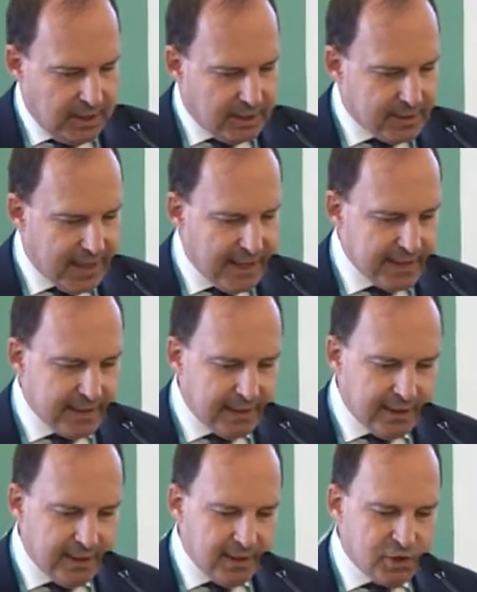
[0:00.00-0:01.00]
Then
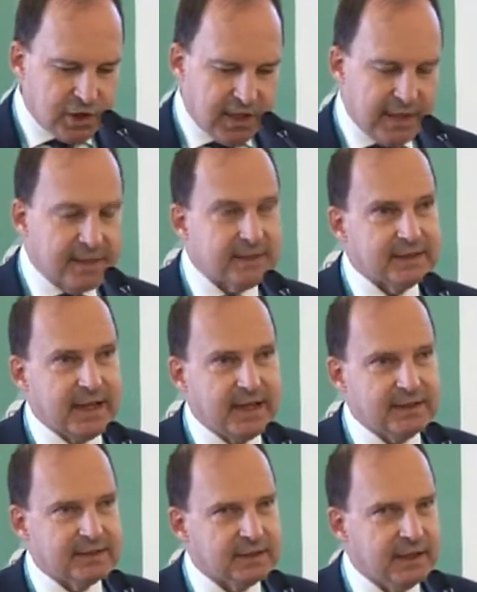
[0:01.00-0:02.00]

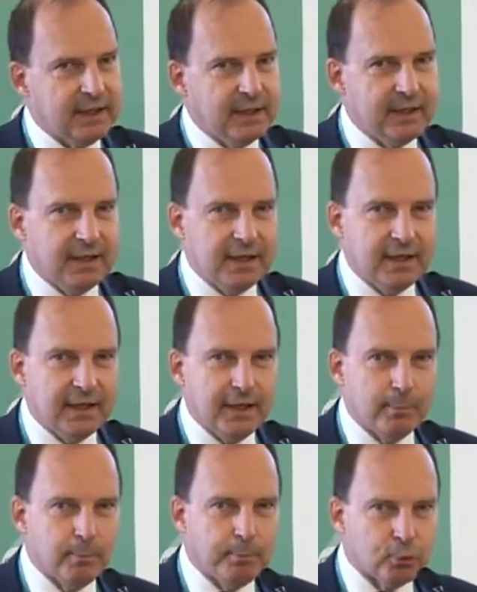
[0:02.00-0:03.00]
GNSS
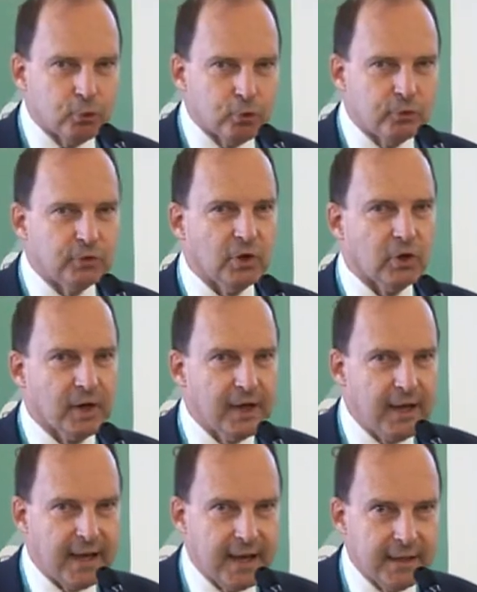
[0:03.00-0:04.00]
improved or
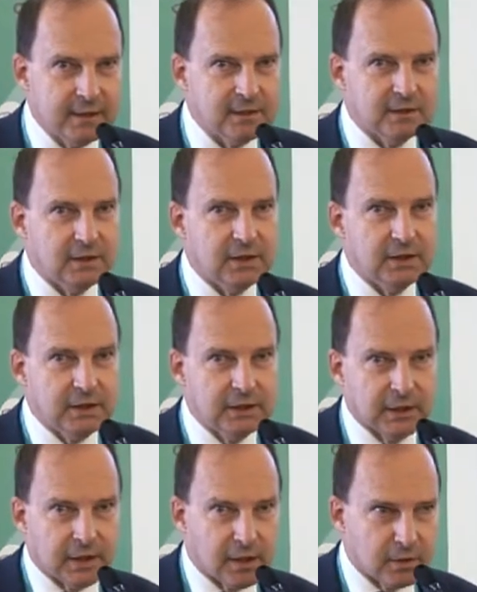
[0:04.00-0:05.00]
enhanced
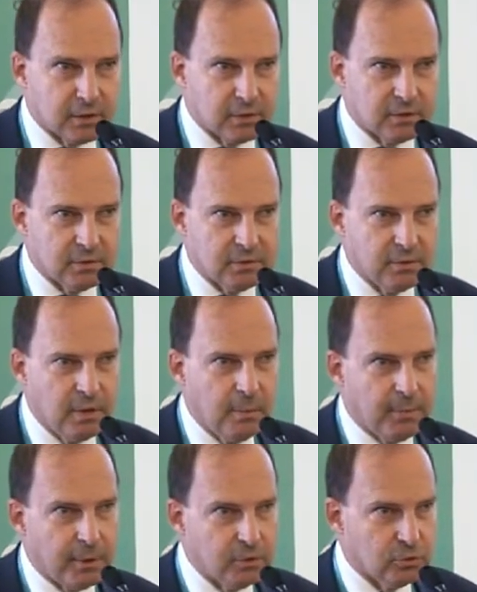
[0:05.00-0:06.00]
itineraries,
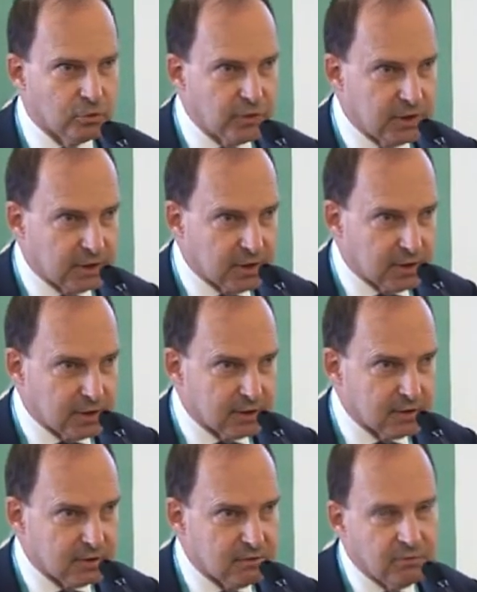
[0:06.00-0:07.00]
point of
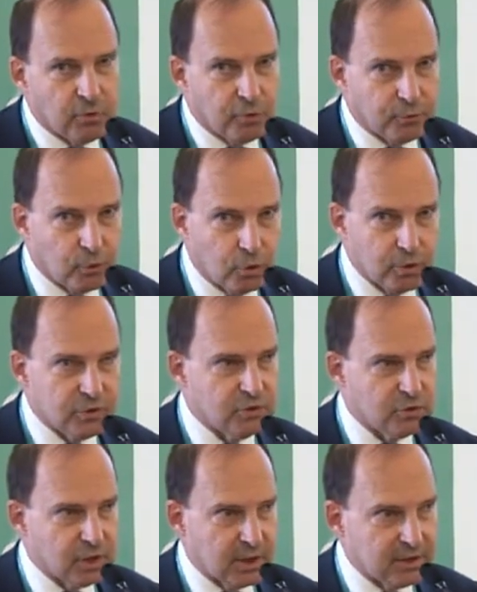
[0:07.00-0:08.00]
interest. Of course,
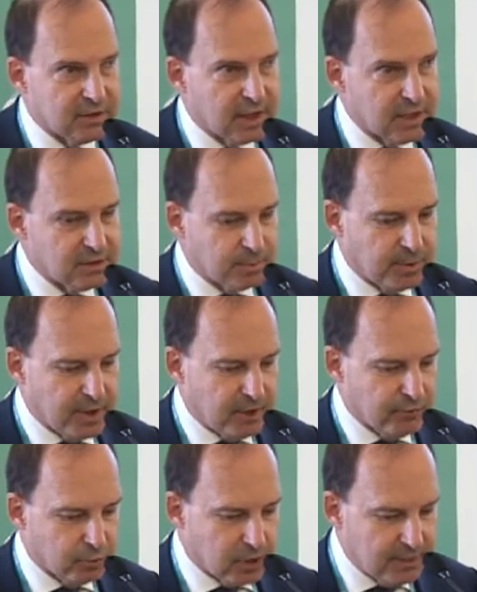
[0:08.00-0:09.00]
GNSS play a
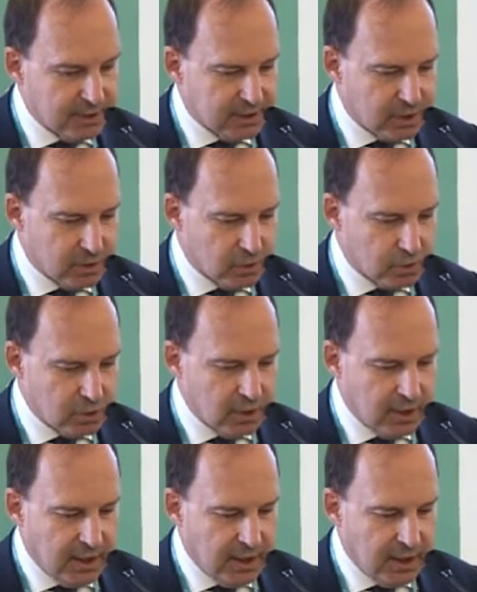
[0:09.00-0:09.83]
fundamental role.